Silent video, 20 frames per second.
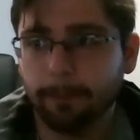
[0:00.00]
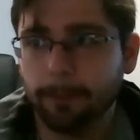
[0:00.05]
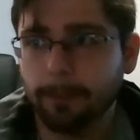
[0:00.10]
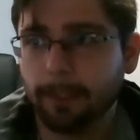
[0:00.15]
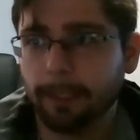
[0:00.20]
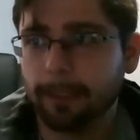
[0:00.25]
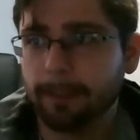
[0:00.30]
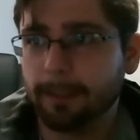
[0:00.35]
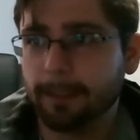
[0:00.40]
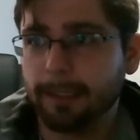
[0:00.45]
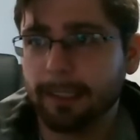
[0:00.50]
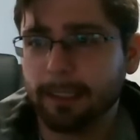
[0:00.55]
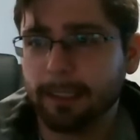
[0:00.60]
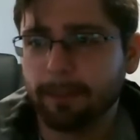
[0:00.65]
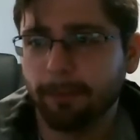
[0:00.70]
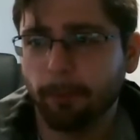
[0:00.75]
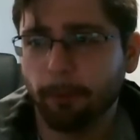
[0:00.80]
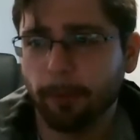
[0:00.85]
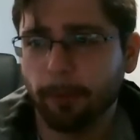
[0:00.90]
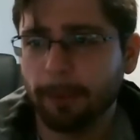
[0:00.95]
was like
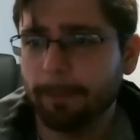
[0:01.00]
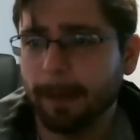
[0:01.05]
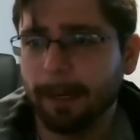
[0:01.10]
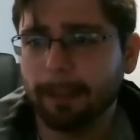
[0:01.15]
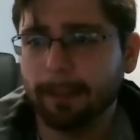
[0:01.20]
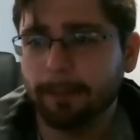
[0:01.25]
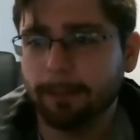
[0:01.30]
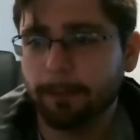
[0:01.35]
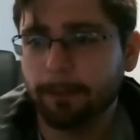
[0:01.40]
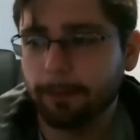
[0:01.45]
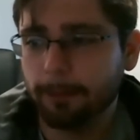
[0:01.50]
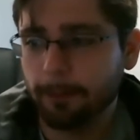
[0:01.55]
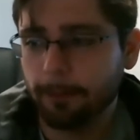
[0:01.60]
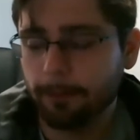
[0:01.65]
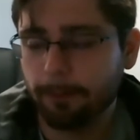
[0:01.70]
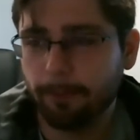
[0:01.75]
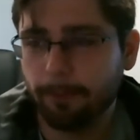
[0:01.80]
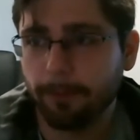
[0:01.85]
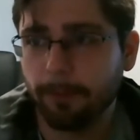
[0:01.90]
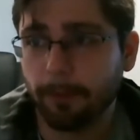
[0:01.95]
640 by
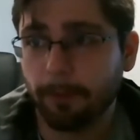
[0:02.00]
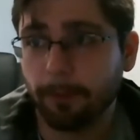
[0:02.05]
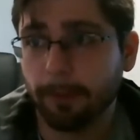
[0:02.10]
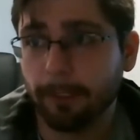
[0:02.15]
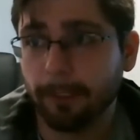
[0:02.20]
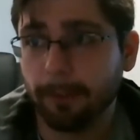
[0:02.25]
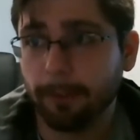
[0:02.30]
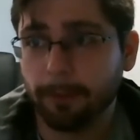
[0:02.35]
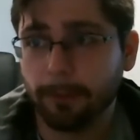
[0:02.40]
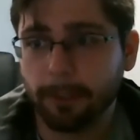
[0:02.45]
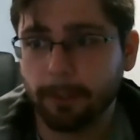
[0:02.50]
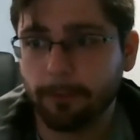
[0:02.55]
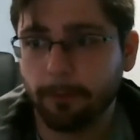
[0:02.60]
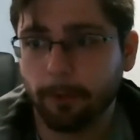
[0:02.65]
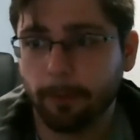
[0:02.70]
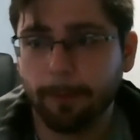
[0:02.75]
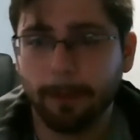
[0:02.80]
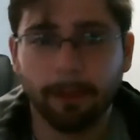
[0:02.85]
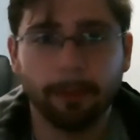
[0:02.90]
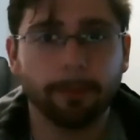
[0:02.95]
230 or
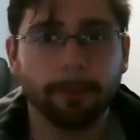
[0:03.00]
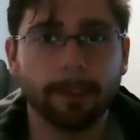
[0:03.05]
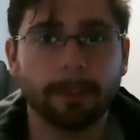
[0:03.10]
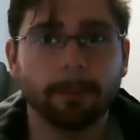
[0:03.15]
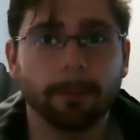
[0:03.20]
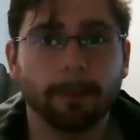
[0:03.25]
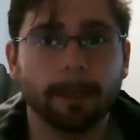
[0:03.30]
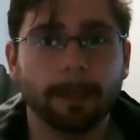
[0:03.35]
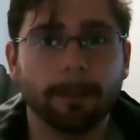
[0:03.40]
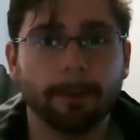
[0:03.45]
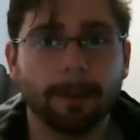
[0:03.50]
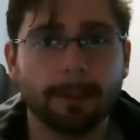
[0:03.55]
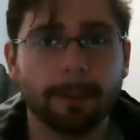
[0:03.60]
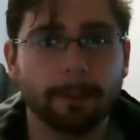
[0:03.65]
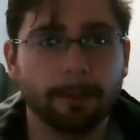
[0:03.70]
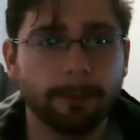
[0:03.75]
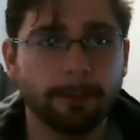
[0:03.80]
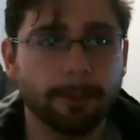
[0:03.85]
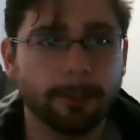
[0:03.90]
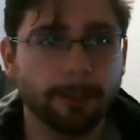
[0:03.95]
640 by 320
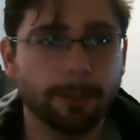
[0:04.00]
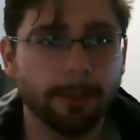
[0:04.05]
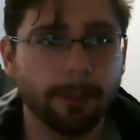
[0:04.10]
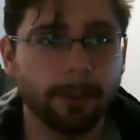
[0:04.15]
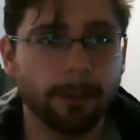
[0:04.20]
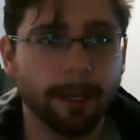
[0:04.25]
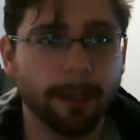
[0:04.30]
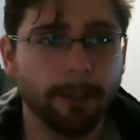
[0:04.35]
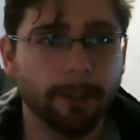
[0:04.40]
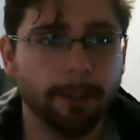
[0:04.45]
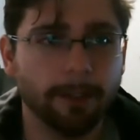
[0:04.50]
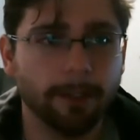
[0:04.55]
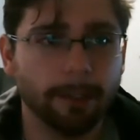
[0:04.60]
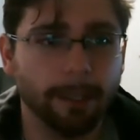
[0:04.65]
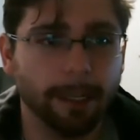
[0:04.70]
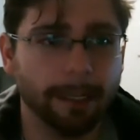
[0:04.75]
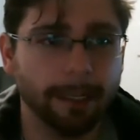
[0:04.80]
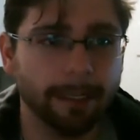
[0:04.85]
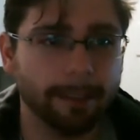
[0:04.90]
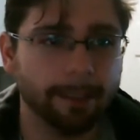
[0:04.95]
resolution, so I couldn't
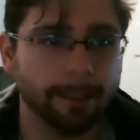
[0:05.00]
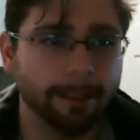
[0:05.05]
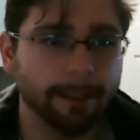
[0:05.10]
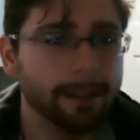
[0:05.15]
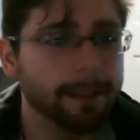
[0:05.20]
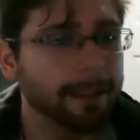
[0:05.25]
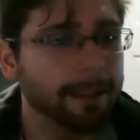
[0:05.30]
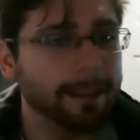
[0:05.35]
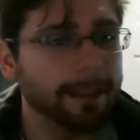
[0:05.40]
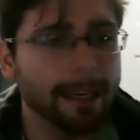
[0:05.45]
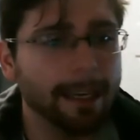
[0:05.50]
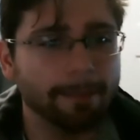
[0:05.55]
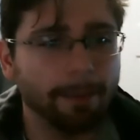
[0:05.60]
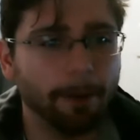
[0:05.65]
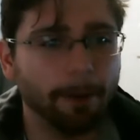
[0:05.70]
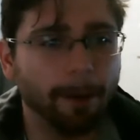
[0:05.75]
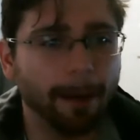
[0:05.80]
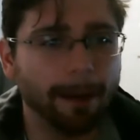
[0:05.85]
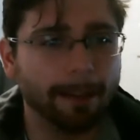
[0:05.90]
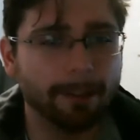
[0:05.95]
like if I
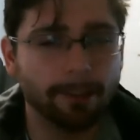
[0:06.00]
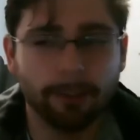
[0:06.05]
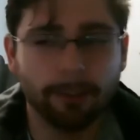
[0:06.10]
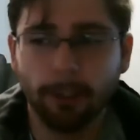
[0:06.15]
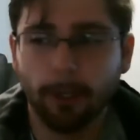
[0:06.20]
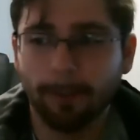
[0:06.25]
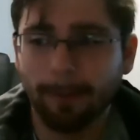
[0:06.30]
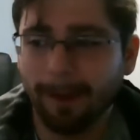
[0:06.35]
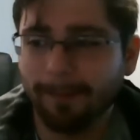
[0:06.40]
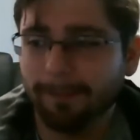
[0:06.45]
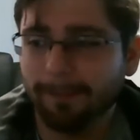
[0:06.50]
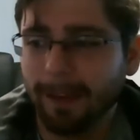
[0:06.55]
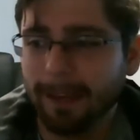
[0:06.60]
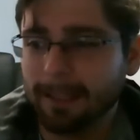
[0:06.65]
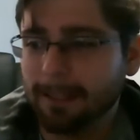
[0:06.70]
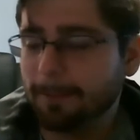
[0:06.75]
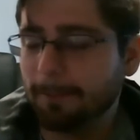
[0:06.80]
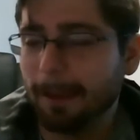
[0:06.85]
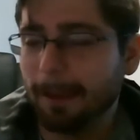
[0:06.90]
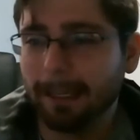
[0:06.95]
wanted to show my
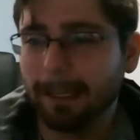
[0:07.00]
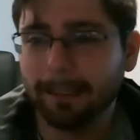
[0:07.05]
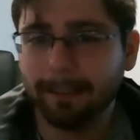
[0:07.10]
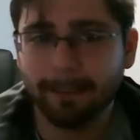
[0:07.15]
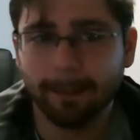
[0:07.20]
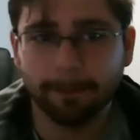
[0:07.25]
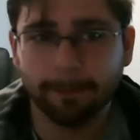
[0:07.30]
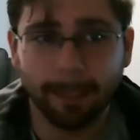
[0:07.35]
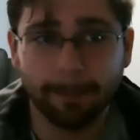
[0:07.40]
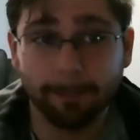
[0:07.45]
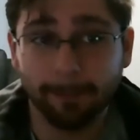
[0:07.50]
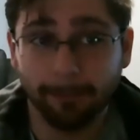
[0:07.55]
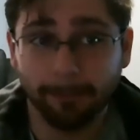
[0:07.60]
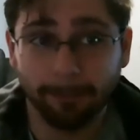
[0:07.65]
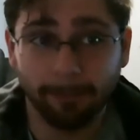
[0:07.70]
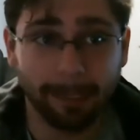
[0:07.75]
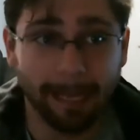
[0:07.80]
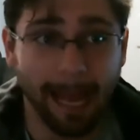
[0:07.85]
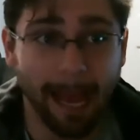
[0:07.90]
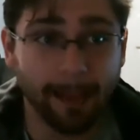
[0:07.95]
face making some type of
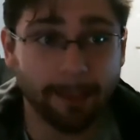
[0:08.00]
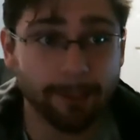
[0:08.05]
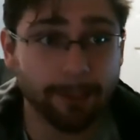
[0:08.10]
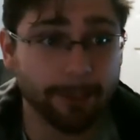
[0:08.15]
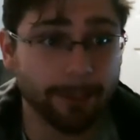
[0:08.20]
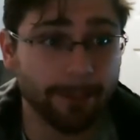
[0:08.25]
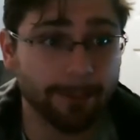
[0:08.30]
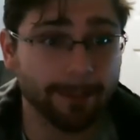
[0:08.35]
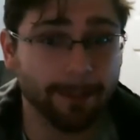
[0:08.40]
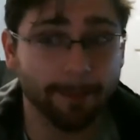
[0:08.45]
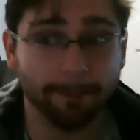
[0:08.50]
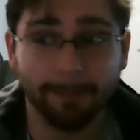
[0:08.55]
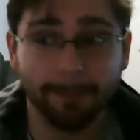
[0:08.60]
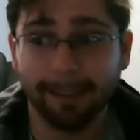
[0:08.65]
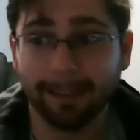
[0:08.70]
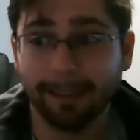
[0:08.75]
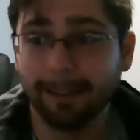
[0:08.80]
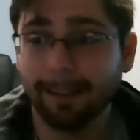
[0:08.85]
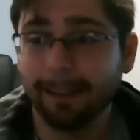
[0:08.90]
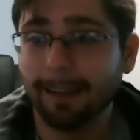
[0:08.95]
reaction to
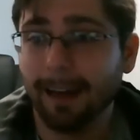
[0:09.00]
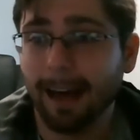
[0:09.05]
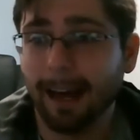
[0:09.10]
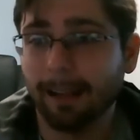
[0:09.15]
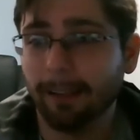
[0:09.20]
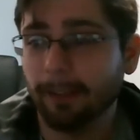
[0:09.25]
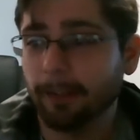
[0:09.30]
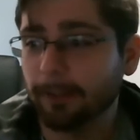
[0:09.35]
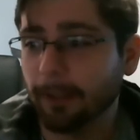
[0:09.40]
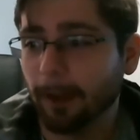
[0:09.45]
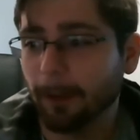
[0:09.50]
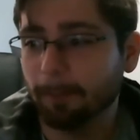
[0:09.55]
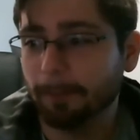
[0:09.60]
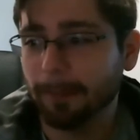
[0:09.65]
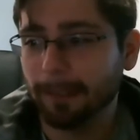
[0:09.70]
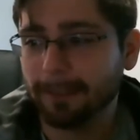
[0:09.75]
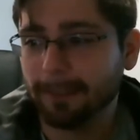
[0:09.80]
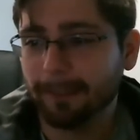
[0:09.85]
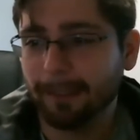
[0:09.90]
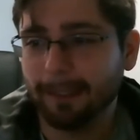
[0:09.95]
something, I looked all
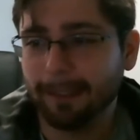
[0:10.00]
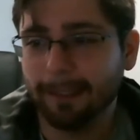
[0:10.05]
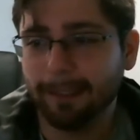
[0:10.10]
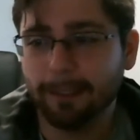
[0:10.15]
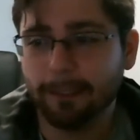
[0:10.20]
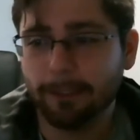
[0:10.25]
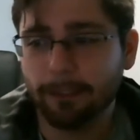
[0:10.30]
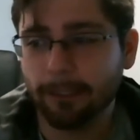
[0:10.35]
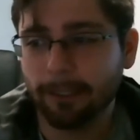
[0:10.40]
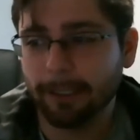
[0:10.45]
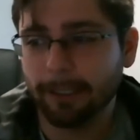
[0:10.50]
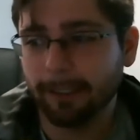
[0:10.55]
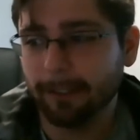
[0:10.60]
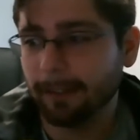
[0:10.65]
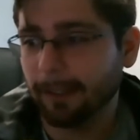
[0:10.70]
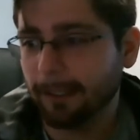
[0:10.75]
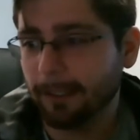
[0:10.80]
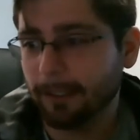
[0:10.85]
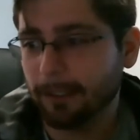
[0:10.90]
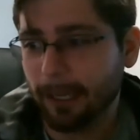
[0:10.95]
pixelated and shitty
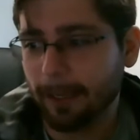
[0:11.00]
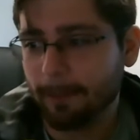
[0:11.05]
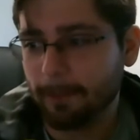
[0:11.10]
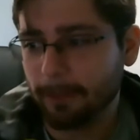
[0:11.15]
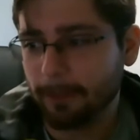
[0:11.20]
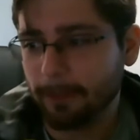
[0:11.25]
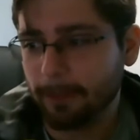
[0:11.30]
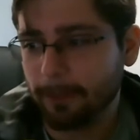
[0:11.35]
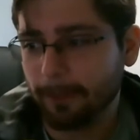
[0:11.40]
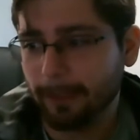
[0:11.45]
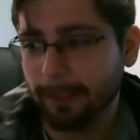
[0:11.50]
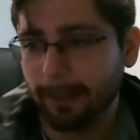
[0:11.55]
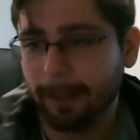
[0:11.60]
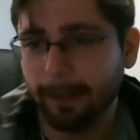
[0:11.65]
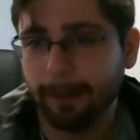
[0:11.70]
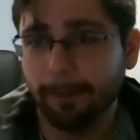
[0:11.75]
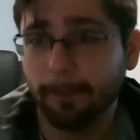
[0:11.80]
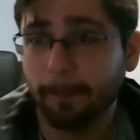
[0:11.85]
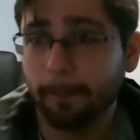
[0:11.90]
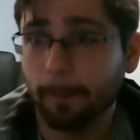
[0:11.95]
like James looks right
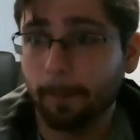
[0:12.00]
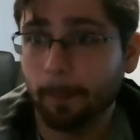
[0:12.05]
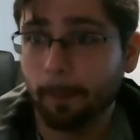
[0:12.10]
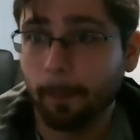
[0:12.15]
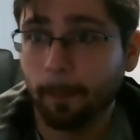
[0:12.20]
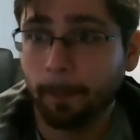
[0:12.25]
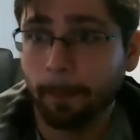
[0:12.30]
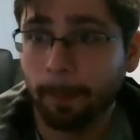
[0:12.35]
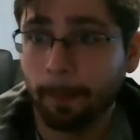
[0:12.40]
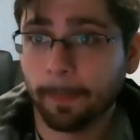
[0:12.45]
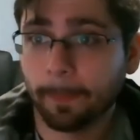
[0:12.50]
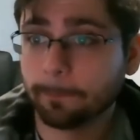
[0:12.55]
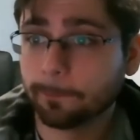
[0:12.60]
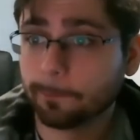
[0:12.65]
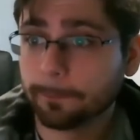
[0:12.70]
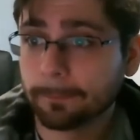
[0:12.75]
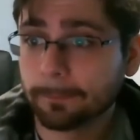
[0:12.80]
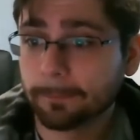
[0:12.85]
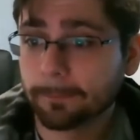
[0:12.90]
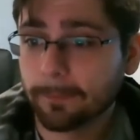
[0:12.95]
now. Yeah.
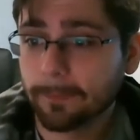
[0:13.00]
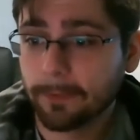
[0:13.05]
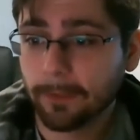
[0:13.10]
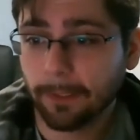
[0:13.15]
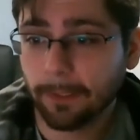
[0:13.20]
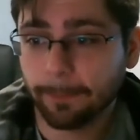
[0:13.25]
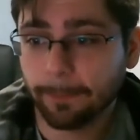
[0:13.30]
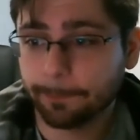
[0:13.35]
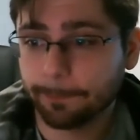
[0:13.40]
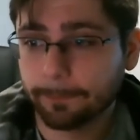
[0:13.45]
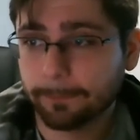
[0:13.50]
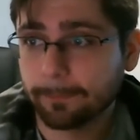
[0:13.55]
So